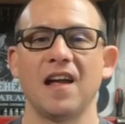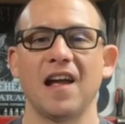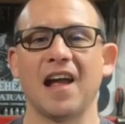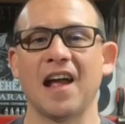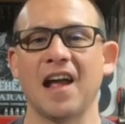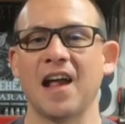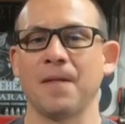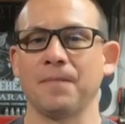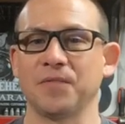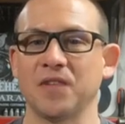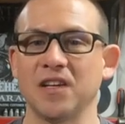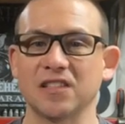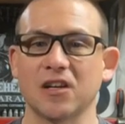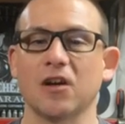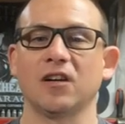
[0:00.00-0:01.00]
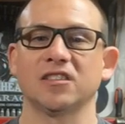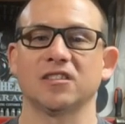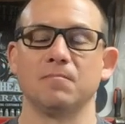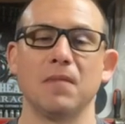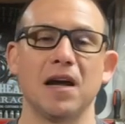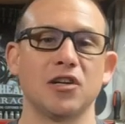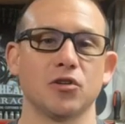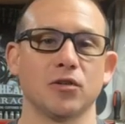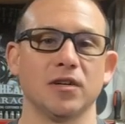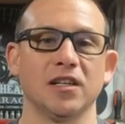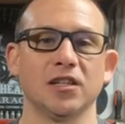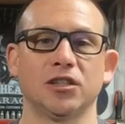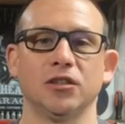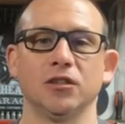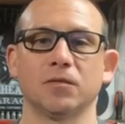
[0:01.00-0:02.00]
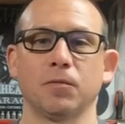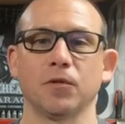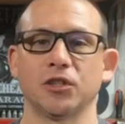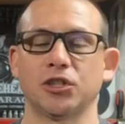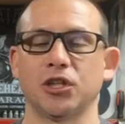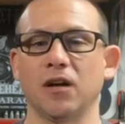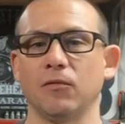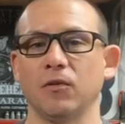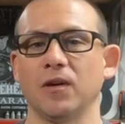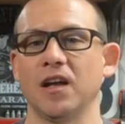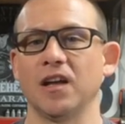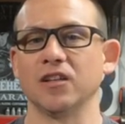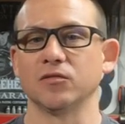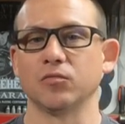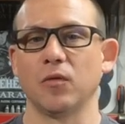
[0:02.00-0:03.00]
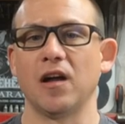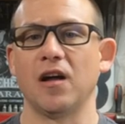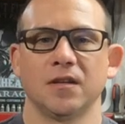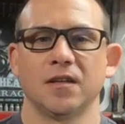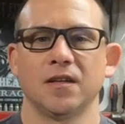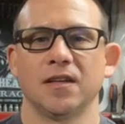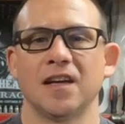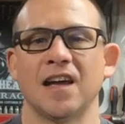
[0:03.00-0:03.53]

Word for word: And this caused some major issues for the Shovelhead as well.